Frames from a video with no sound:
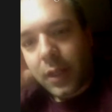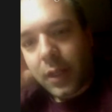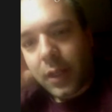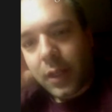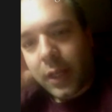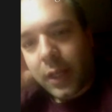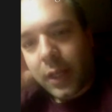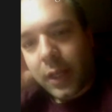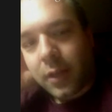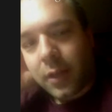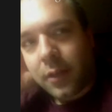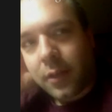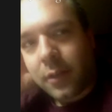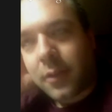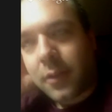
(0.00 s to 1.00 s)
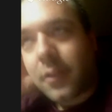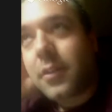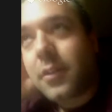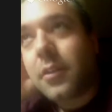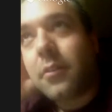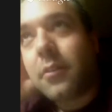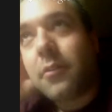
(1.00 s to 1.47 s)
And
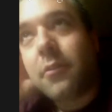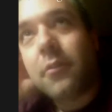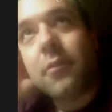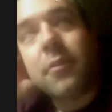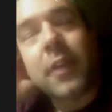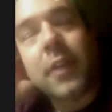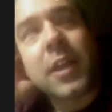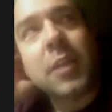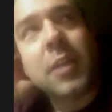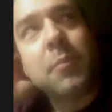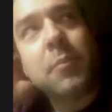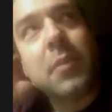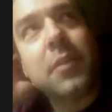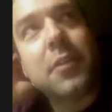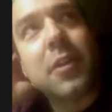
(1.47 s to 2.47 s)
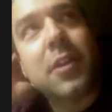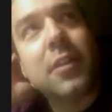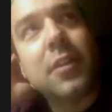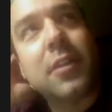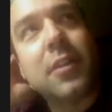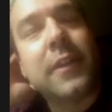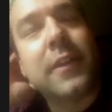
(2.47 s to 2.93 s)
that can be thought
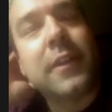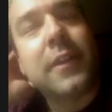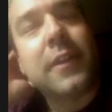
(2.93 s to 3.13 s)
of, like the